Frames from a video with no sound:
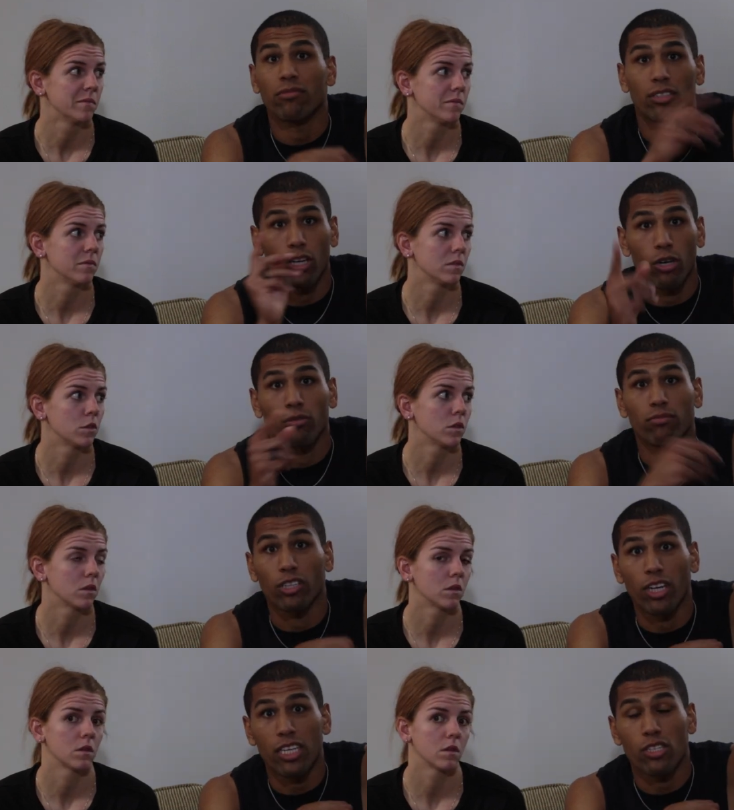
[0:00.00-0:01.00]
Speaker 1: So
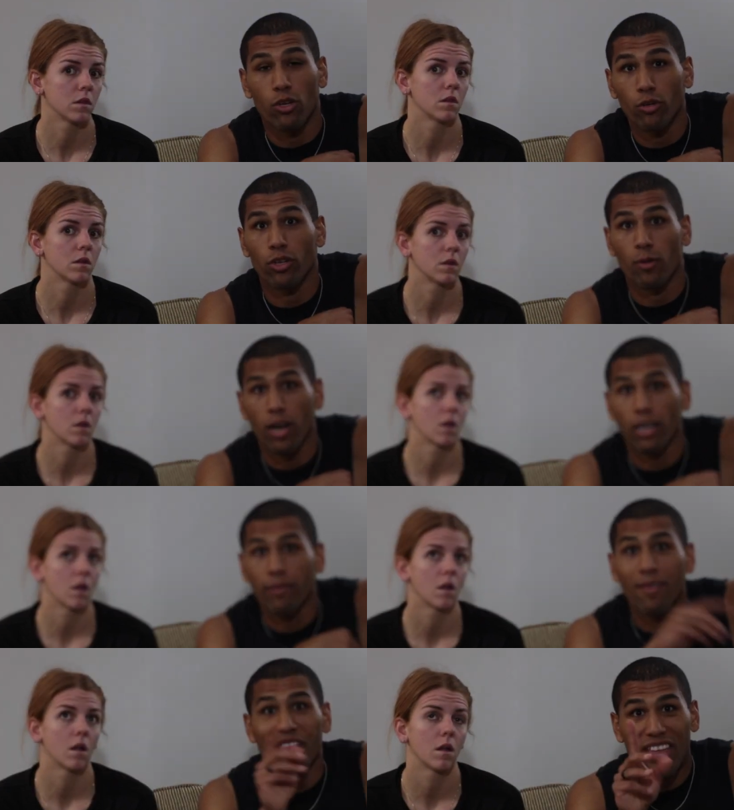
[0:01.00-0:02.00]
you guys know who you
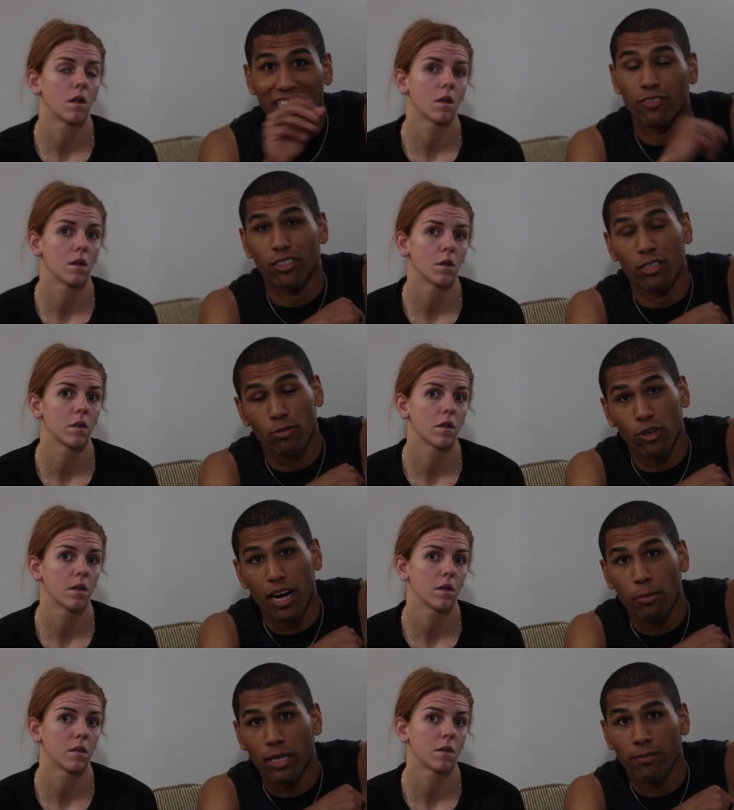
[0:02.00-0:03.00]
are. Thanks for
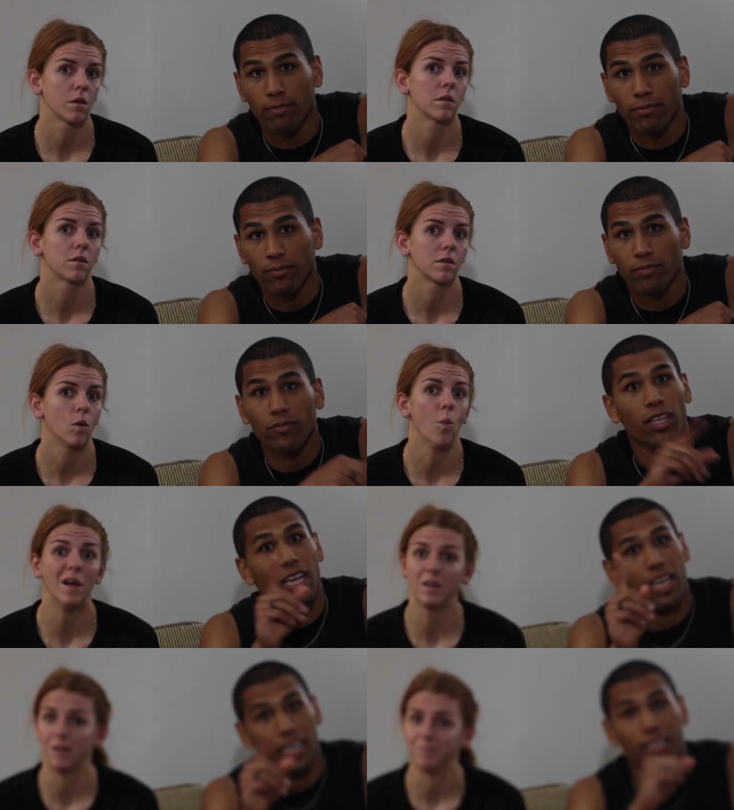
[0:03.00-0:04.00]
subscribing.
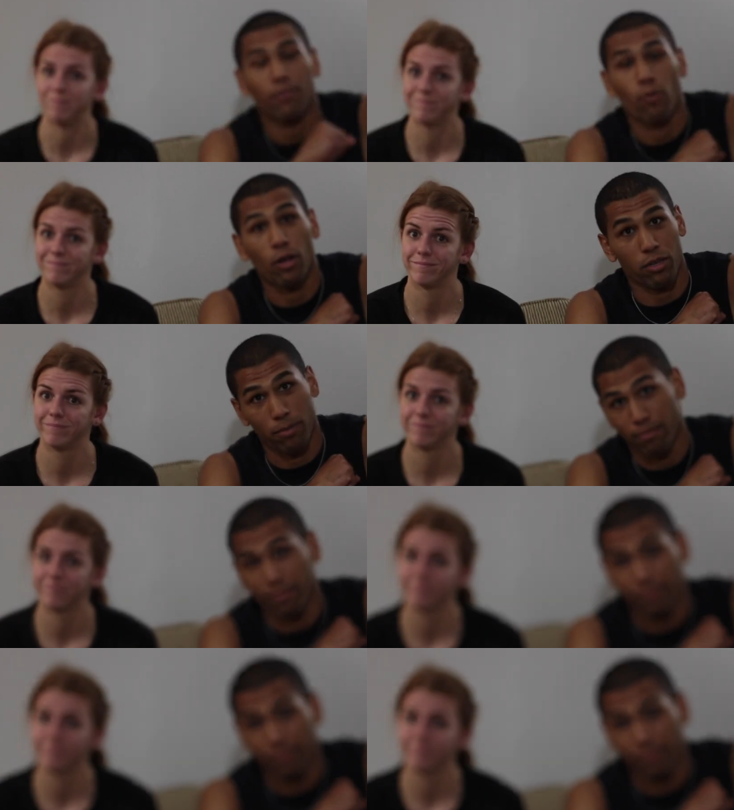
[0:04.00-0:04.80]
Welcome. Welcome.